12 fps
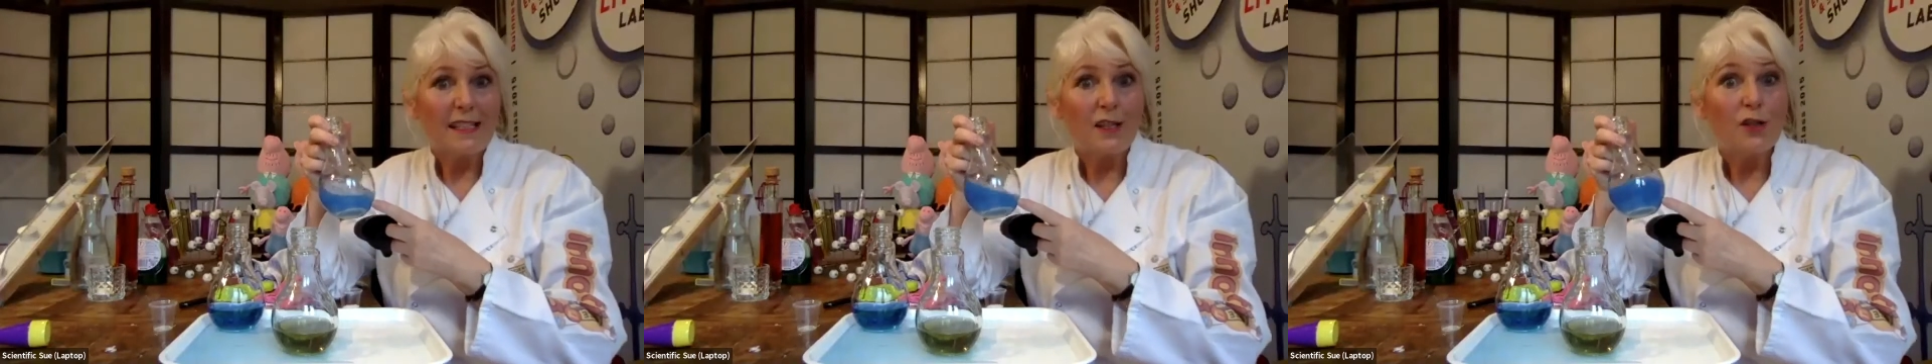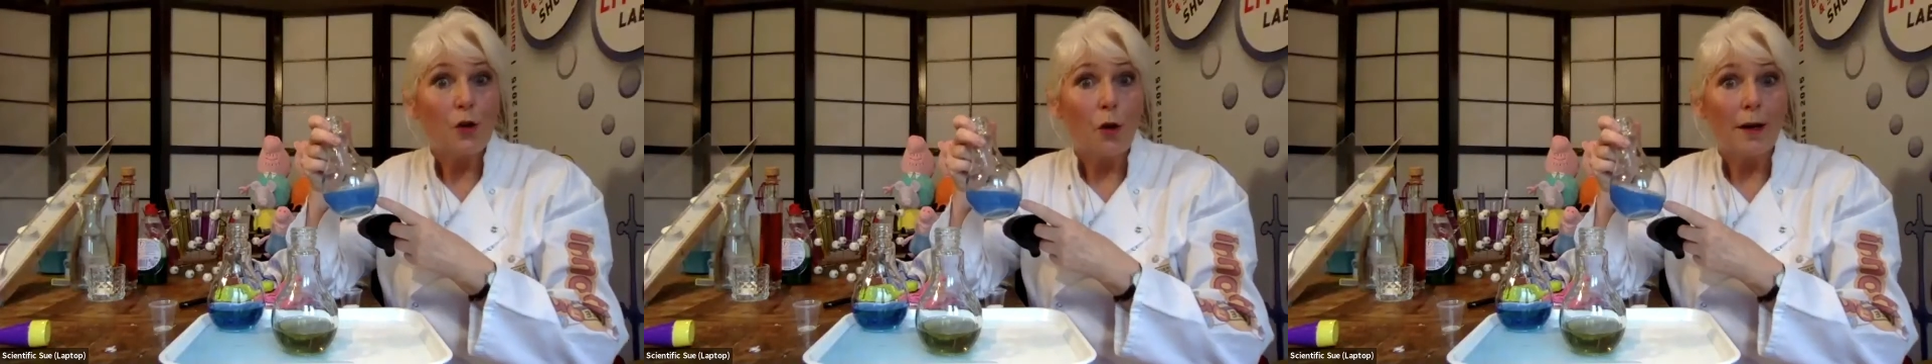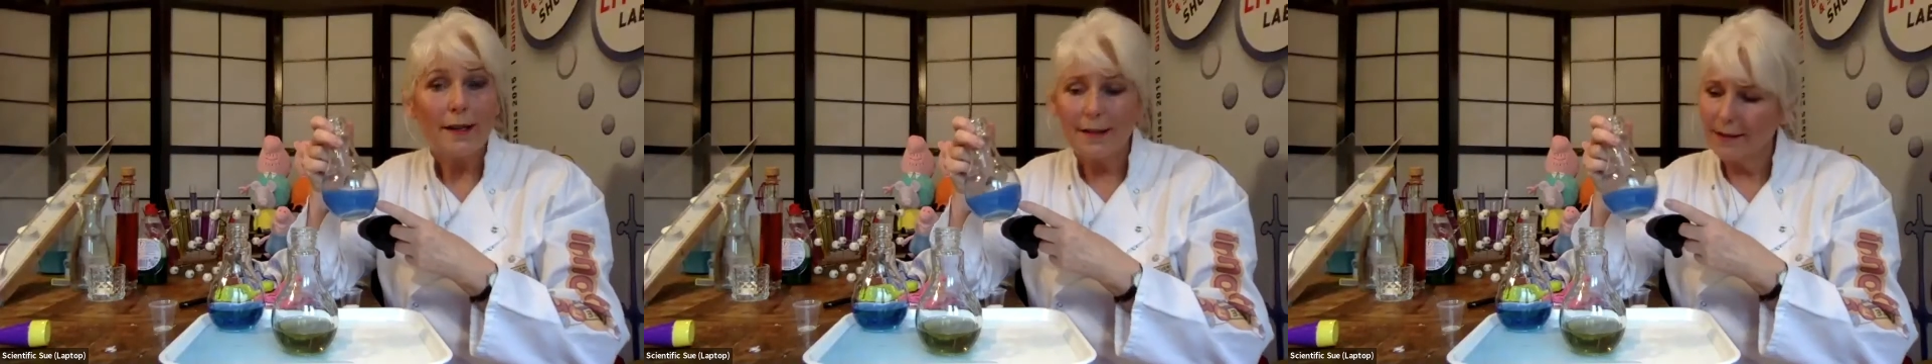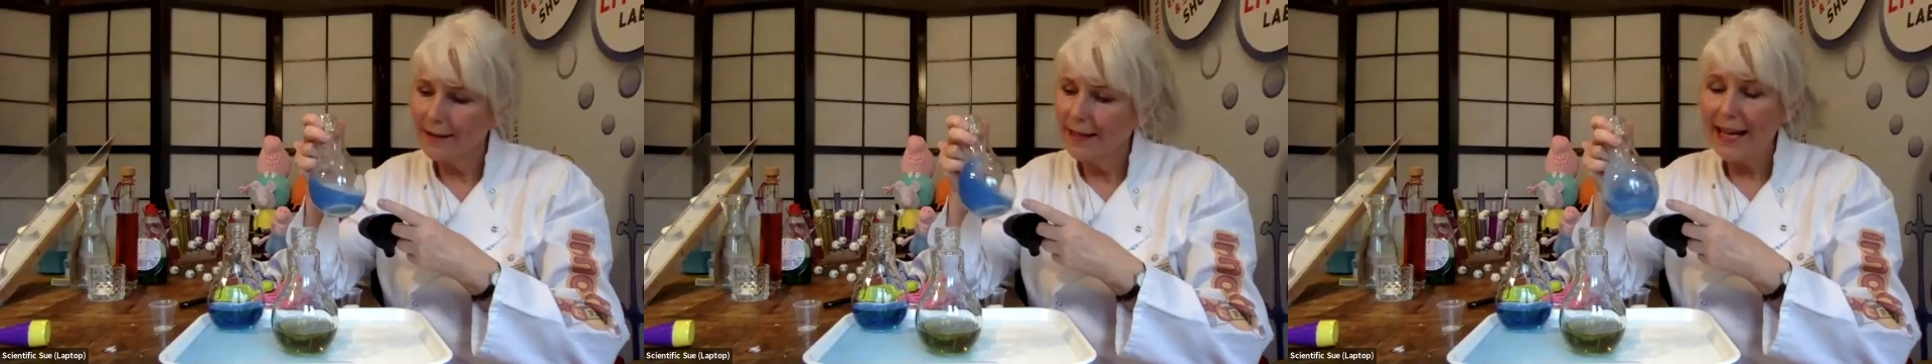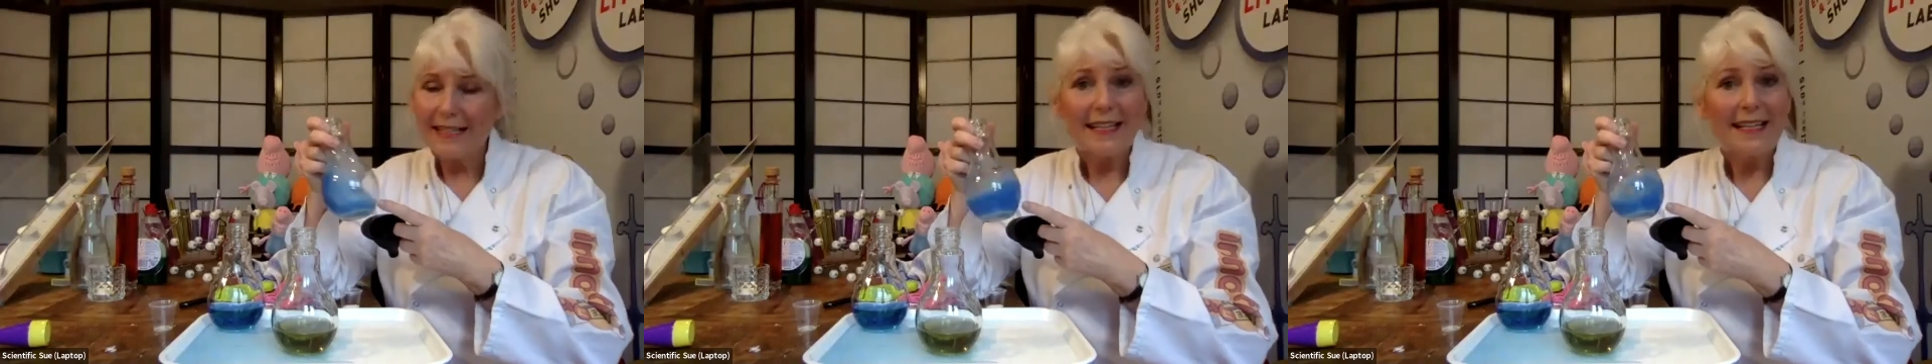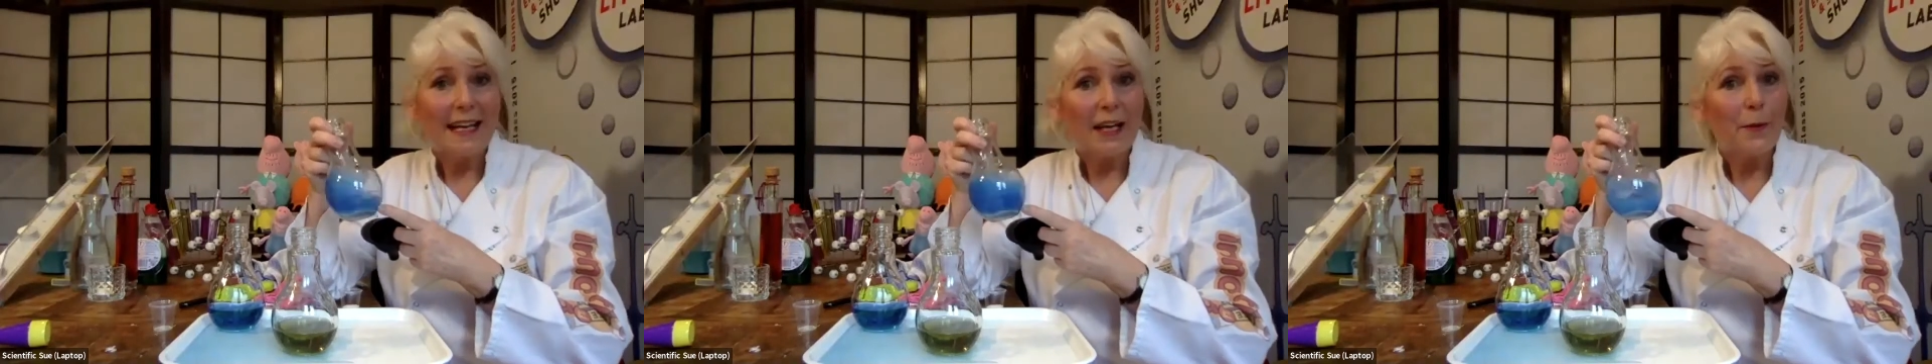solid. As a
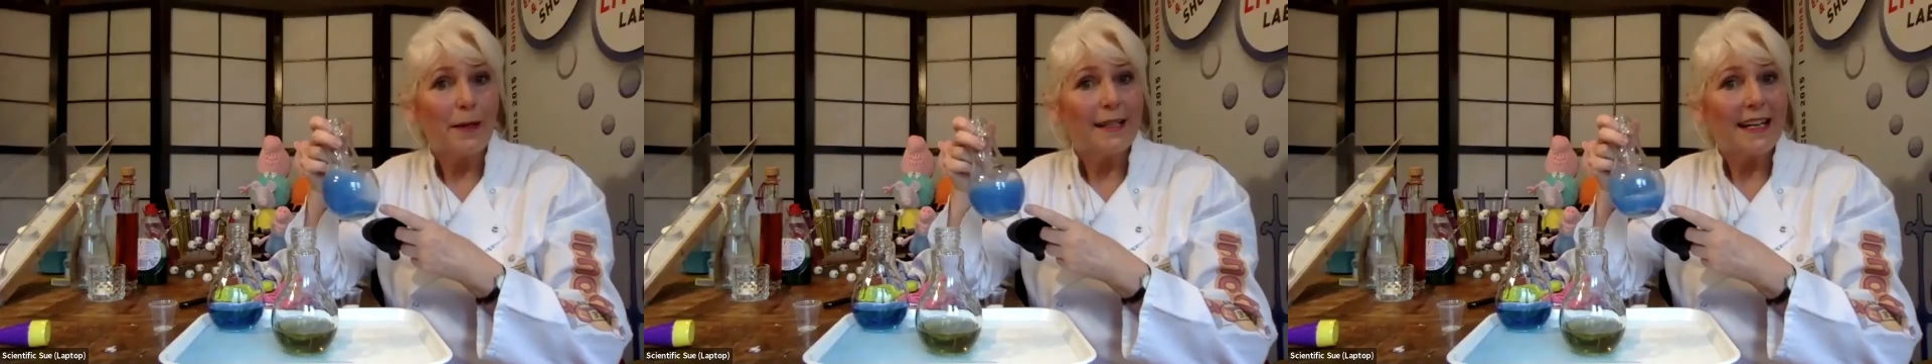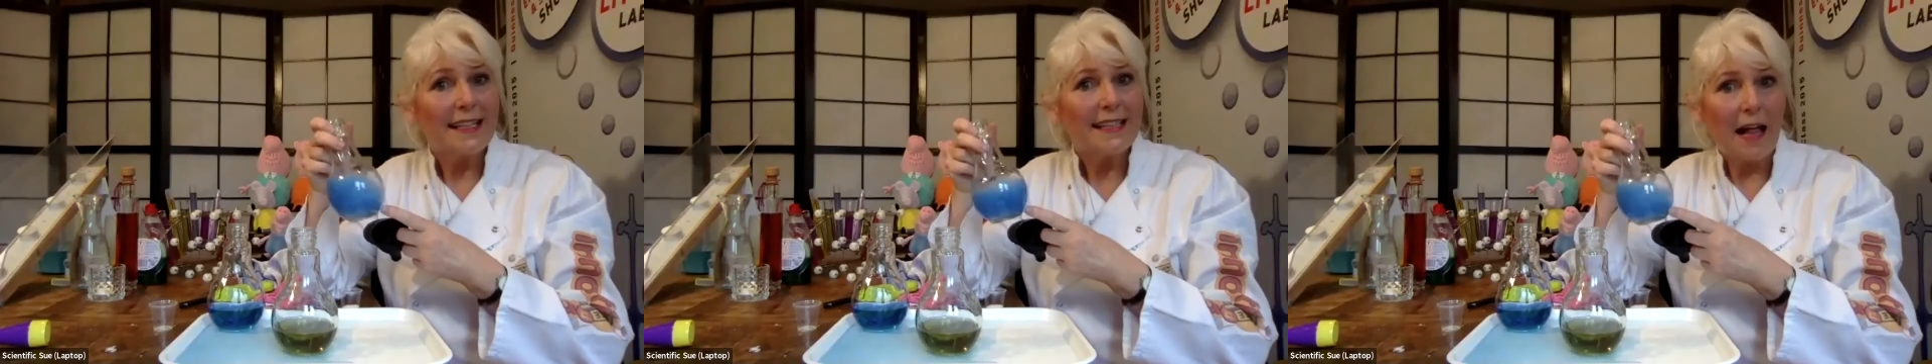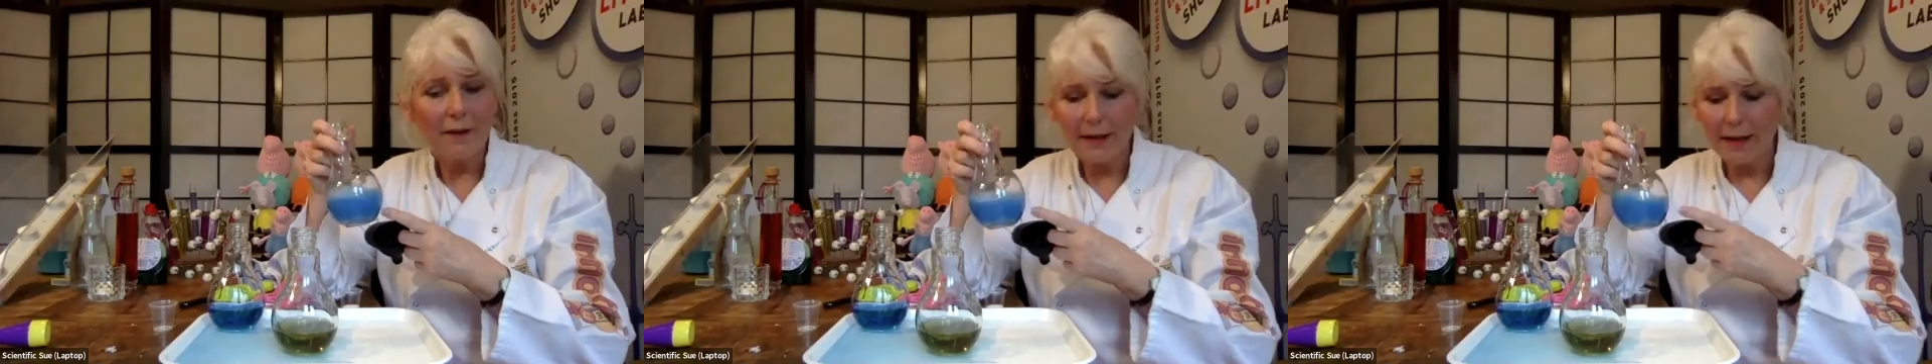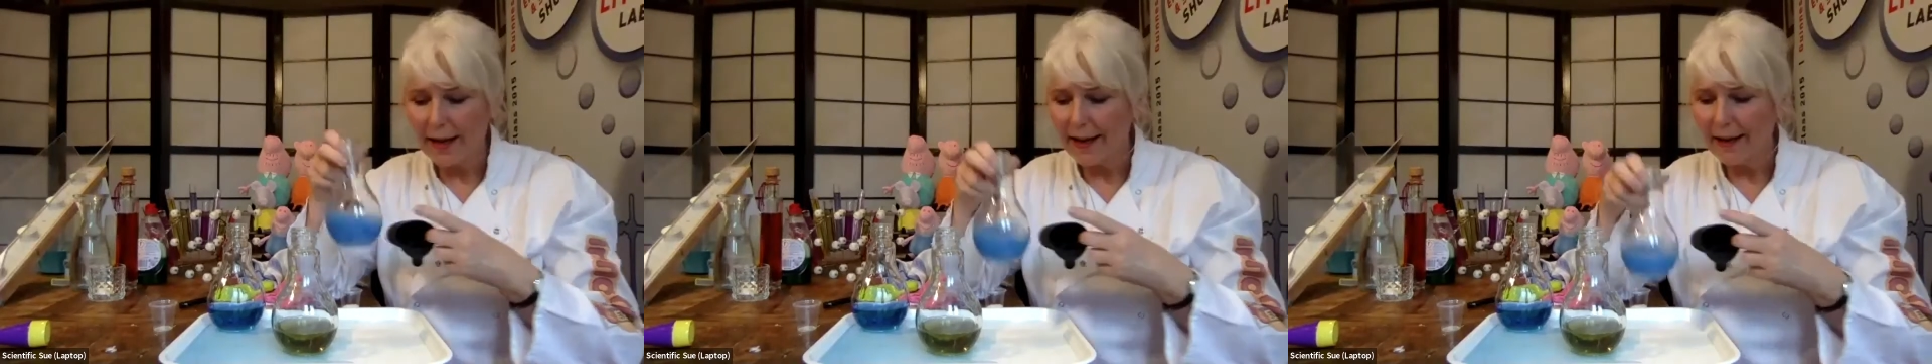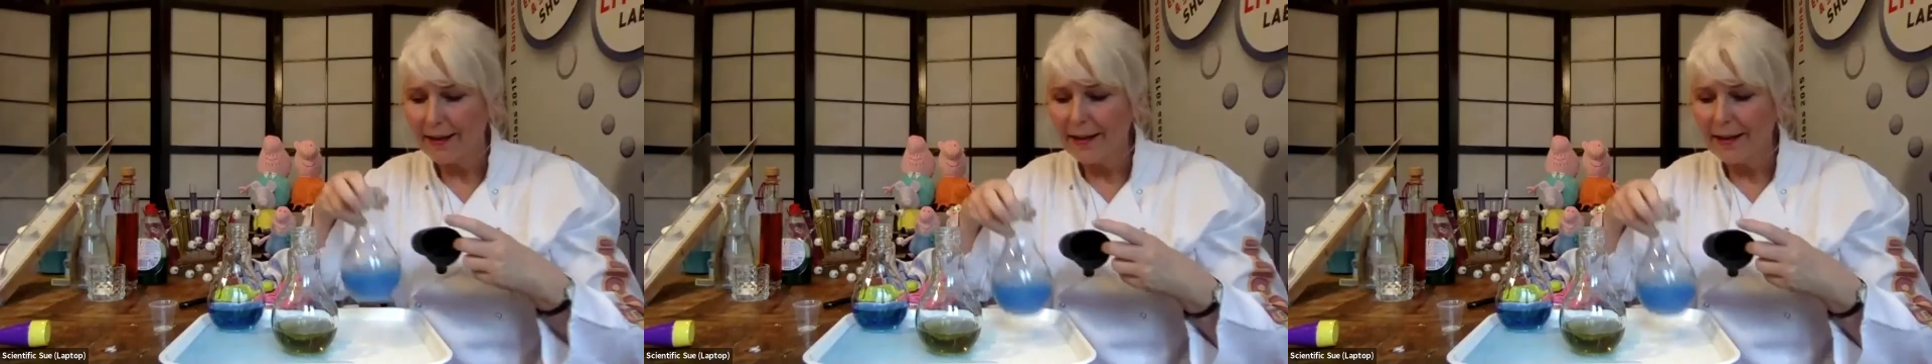liquid, it's alkali.